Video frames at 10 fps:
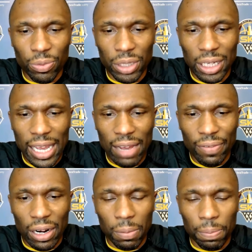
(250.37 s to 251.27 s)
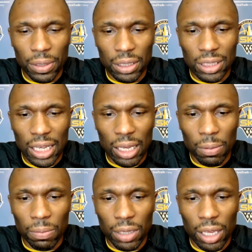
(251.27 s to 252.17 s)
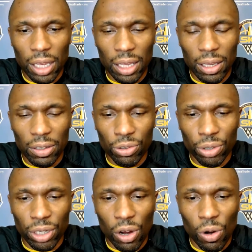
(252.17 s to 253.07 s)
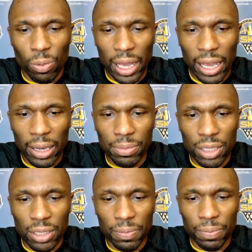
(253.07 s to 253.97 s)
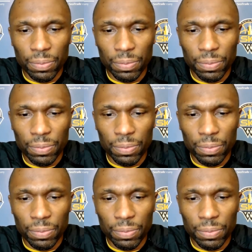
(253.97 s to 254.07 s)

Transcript: didn't have our complete team during the home games. And